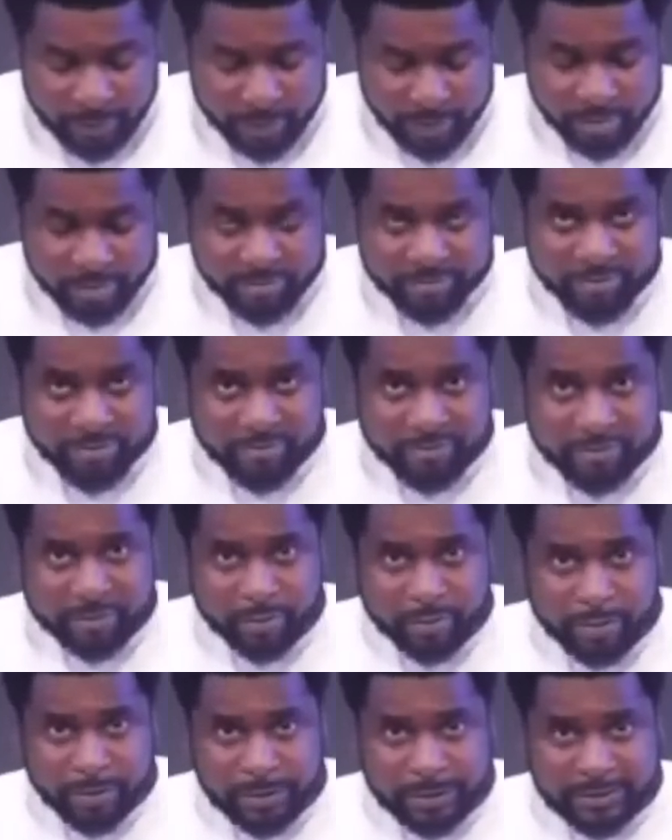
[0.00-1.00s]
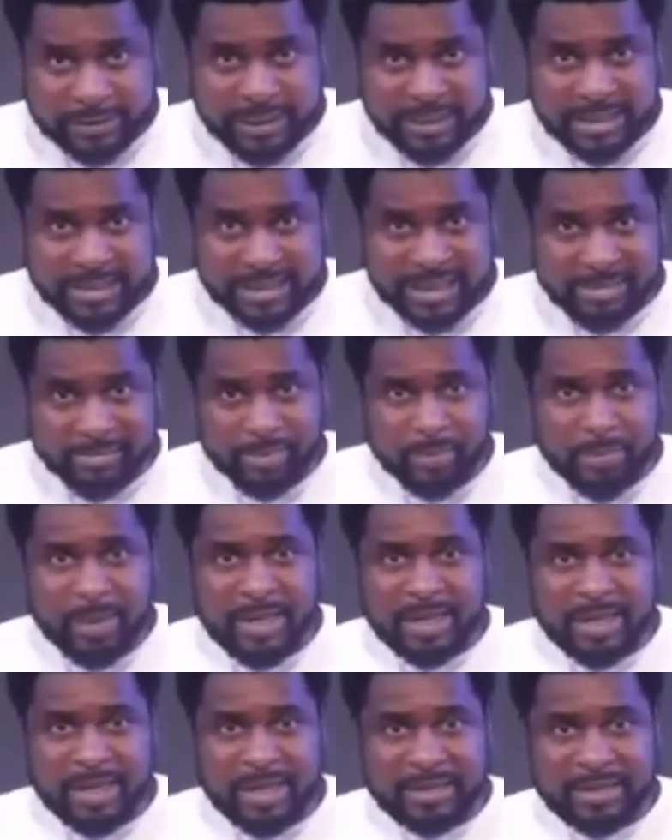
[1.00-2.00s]
from verse 1. It said, and it came to
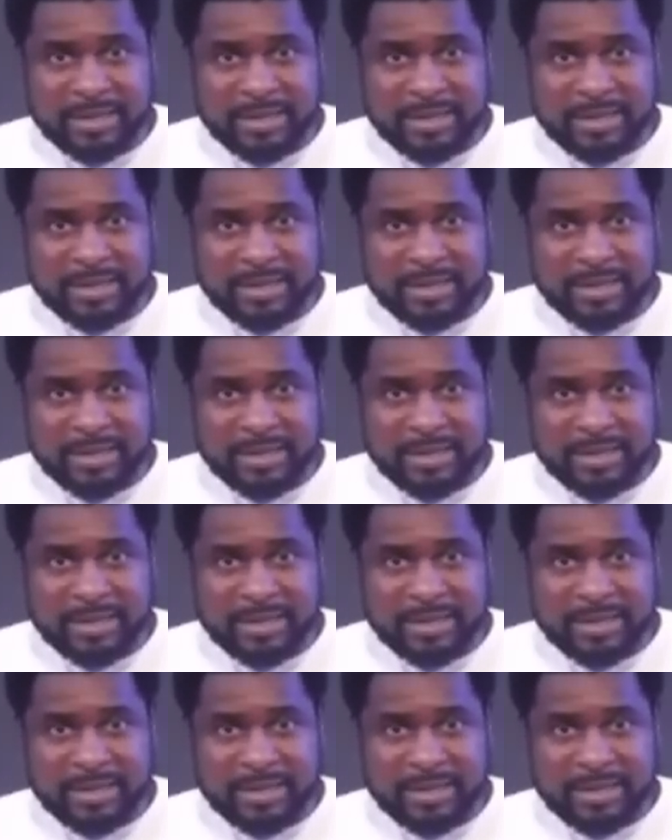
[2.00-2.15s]
pass,